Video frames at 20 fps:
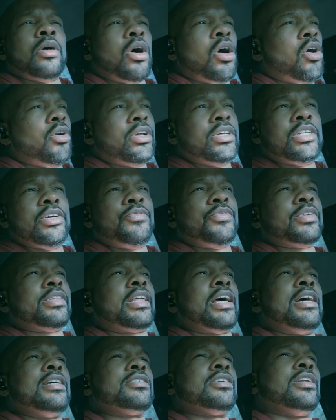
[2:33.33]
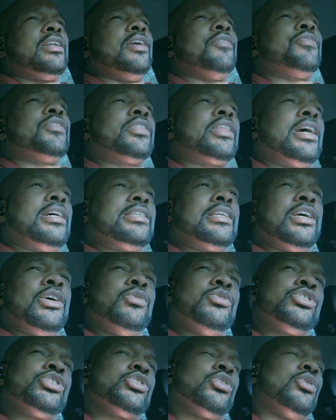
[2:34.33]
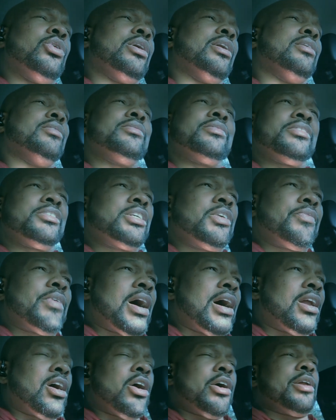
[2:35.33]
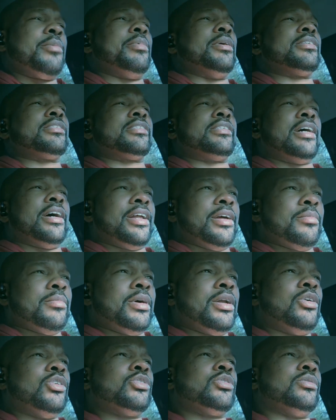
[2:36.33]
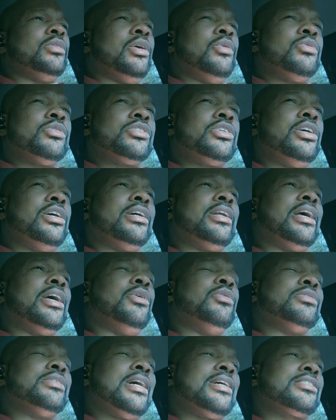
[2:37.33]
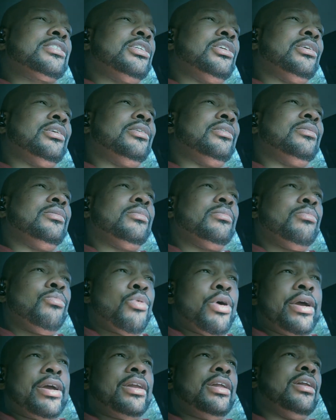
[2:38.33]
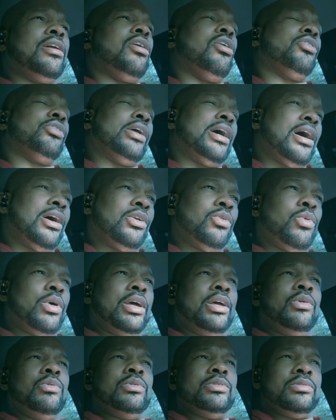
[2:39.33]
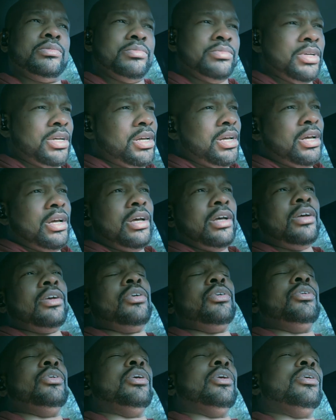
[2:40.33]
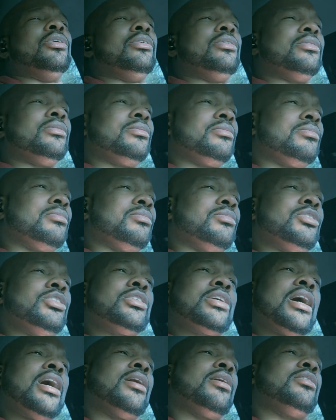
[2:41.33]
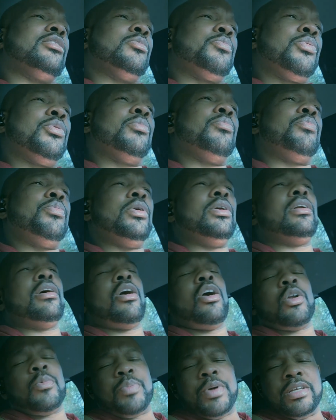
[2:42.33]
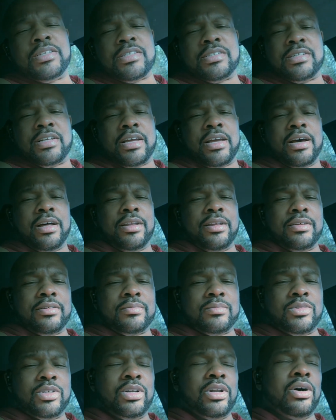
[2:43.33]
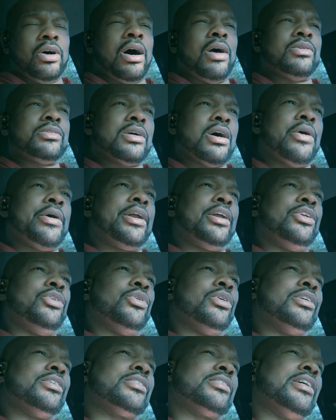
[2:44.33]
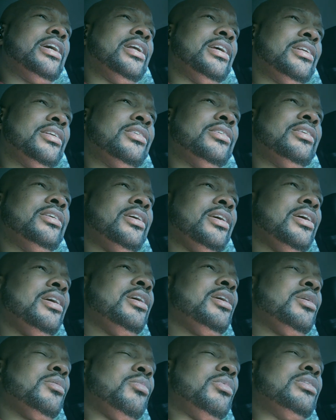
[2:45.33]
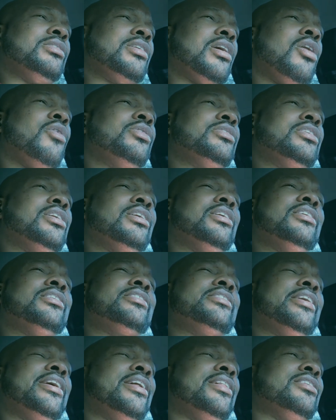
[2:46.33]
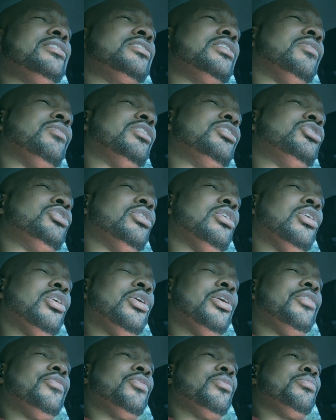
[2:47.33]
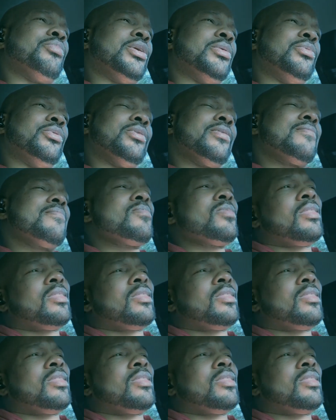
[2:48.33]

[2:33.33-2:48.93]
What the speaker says: All these different things are different things that he was showing us, stuff I'd already been studying, but it was good that he was actually breaking it all down the way he was, just kind of putting all the pieces together. I was already doing the studying, but it's always good to study the stuff that you're learning from people.